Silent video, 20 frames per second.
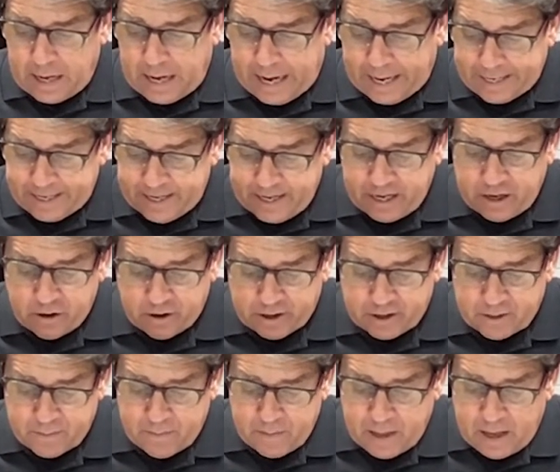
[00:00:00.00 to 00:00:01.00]

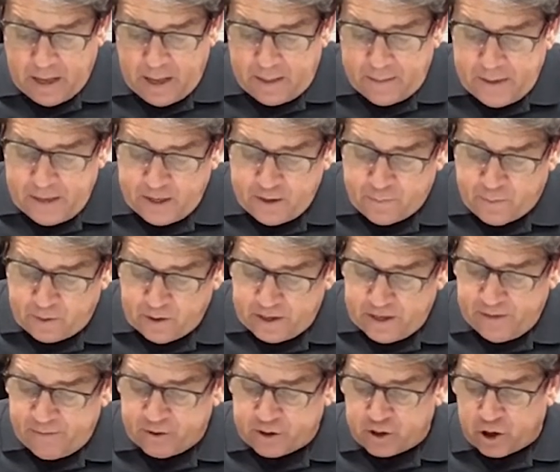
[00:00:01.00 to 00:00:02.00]
Ideally, these
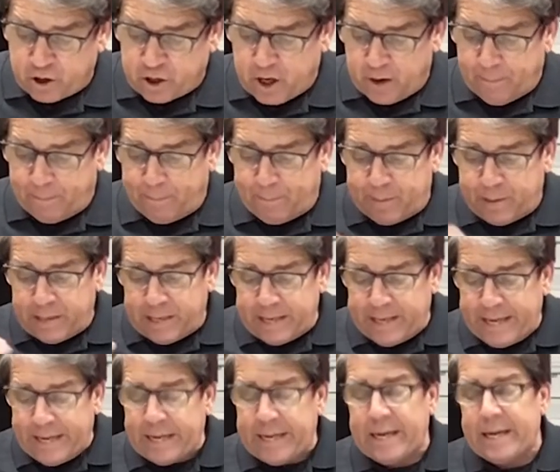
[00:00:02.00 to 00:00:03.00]
believers are
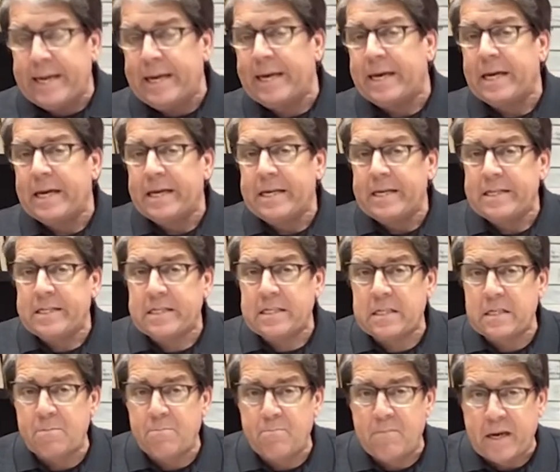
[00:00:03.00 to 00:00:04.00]
completely
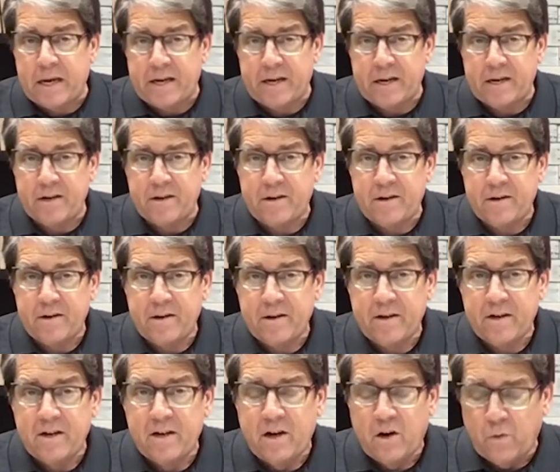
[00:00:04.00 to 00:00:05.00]
submitted.
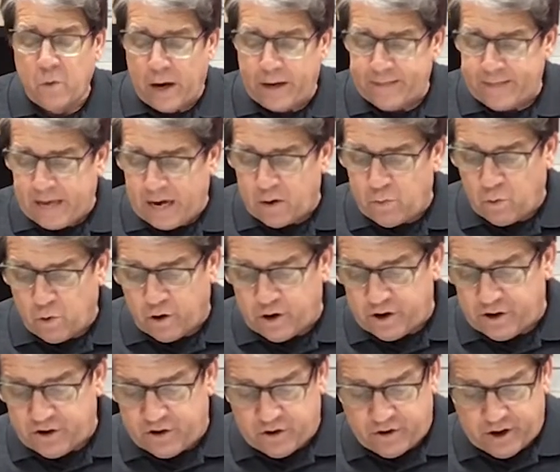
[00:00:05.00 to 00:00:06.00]
Write that word
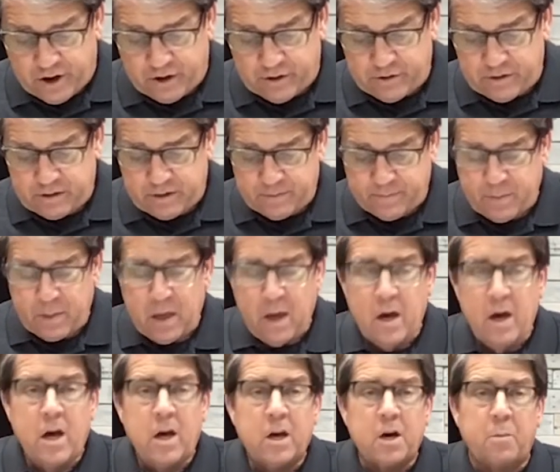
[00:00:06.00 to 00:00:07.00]
in your notes.
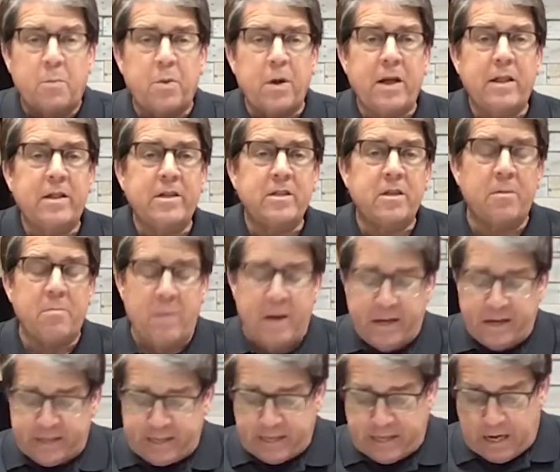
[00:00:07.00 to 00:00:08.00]
Completely
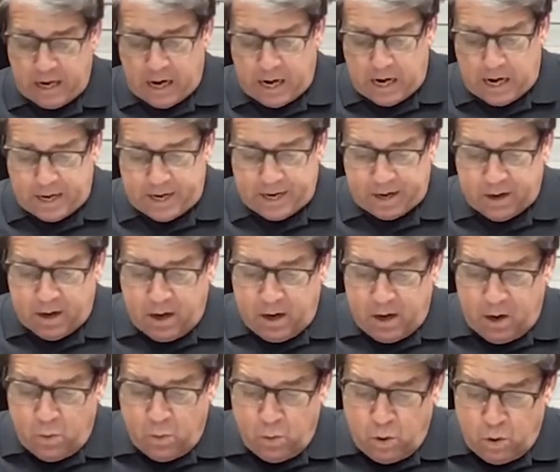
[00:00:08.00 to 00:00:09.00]
submitted to God and
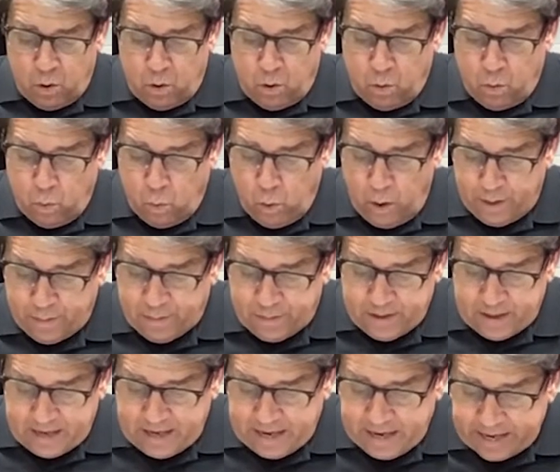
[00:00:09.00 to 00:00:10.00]

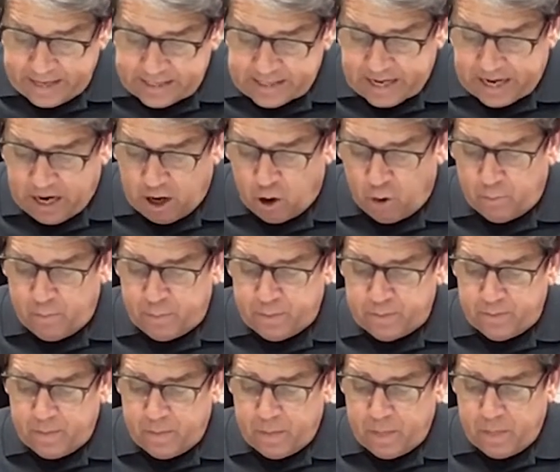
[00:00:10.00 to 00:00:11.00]
with His help,
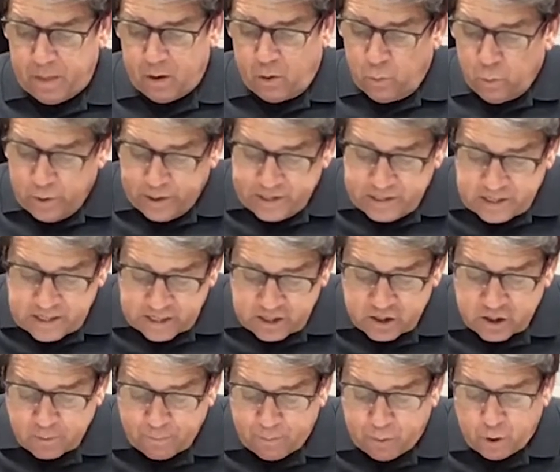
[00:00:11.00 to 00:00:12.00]

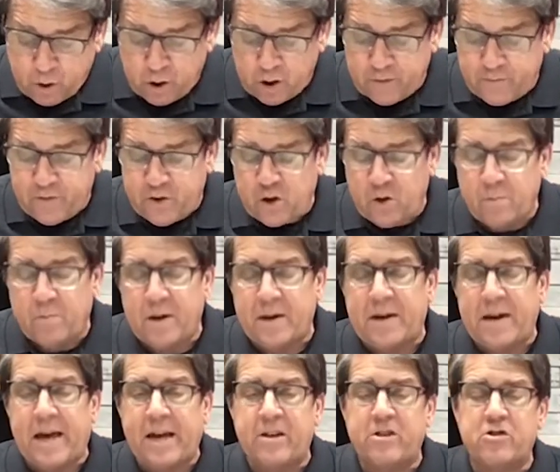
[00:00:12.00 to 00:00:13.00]
resist the pull of
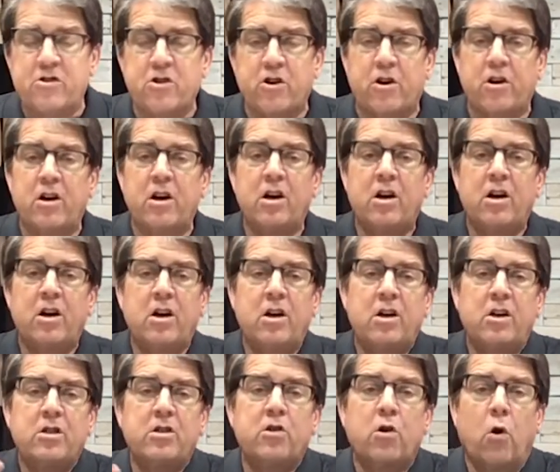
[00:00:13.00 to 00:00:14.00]
human nature
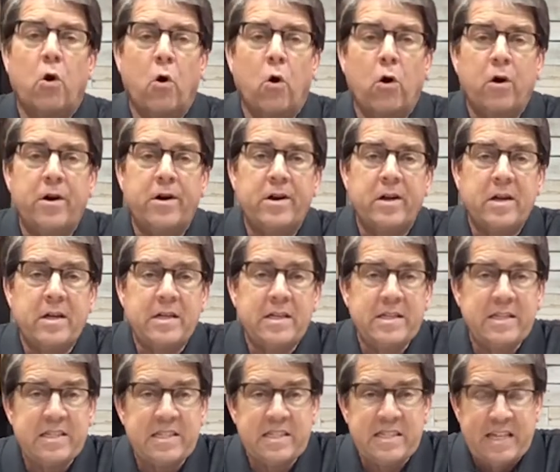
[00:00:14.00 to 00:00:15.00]
toward
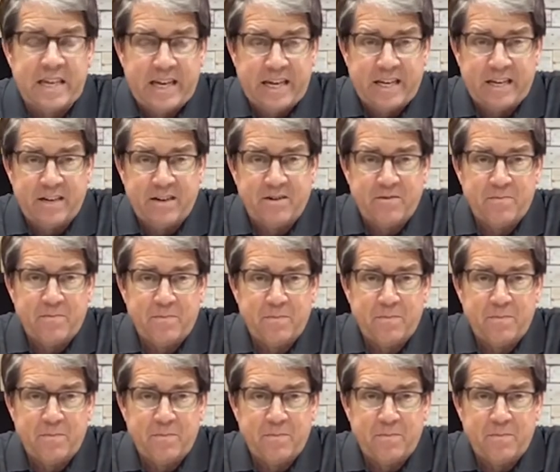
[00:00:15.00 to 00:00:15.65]
sin.